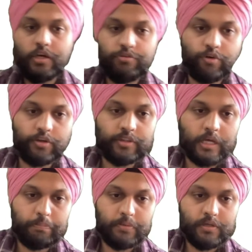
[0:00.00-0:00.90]
For
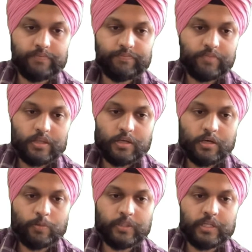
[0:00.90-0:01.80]
example,
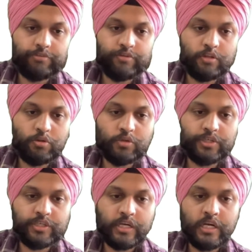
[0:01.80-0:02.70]
with reference to the
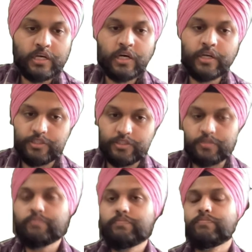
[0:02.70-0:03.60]
Sri Lanka
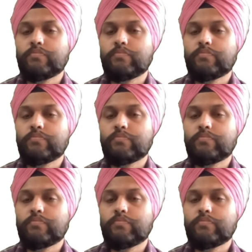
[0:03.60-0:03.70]
region,